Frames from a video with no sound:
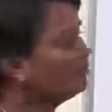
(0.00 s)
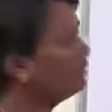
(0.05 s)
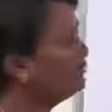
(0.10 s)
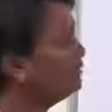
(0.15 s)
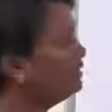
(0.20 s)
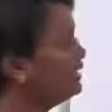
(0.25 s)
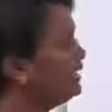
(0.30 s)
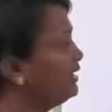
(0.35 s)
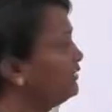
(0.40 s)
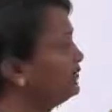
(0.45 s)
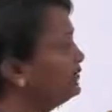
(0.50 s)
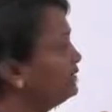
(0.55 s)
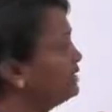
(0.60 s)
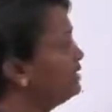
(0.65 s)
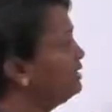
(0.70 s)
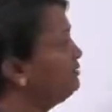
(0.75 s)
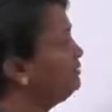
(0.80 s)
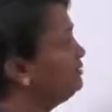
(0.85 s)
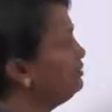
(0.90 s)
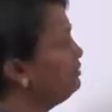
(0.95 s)
So we have
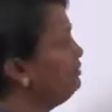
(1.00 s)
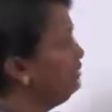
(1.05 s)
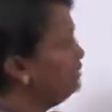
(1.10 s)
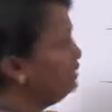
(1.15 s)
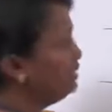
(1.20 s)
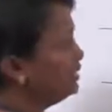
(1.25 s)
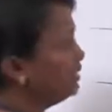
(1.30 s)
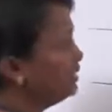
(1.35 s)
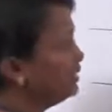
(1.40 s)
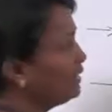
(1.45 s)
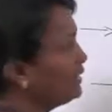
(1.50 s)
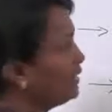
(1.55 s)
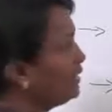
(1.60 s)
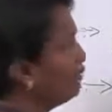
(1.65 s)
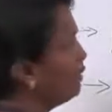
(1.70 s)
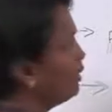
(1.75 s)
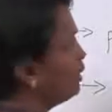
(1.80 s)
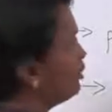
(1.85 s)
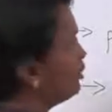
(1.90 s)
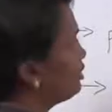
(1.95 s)
seen the
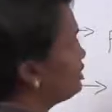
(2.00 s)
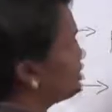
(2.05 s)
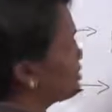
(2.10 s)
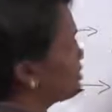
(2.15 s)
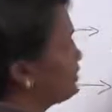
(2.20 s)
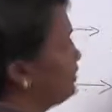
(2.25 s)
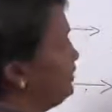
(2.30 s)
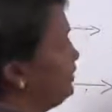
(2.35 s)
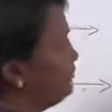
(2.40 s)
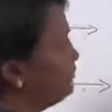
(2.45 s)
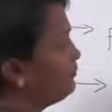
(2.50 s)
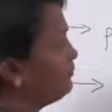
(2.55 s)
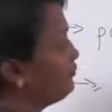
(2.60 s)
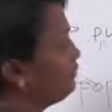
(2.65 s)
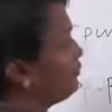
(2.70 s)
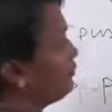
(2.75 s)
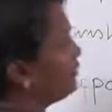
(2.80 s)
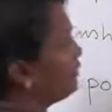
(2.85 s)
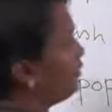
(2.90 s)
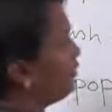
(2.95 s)
terminology.
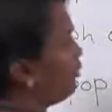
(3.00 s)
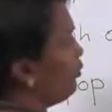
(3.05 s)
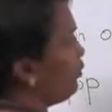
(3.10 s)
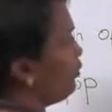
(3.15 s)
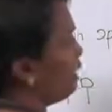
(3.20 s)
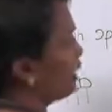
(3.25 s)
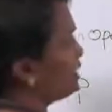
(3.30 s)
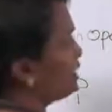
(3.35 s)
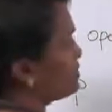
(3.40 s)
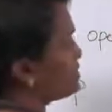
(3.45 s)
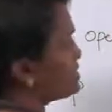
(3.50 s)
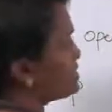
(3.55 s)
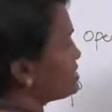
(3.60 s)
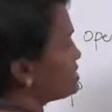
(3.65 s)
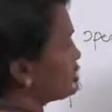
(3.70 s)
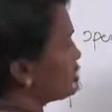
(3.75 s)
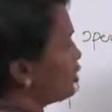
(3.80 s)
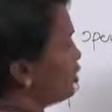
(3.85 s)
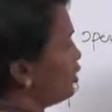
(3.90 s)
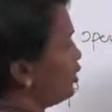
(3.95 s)
One
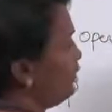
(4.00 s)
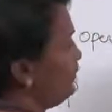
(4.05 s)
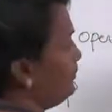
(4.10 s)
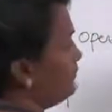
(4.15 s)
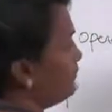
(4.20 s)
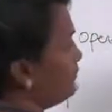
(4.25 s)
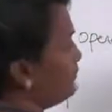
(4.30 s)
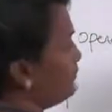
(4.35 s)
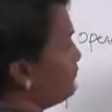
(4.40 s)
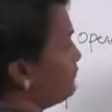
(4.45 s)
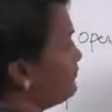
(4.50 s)
is top,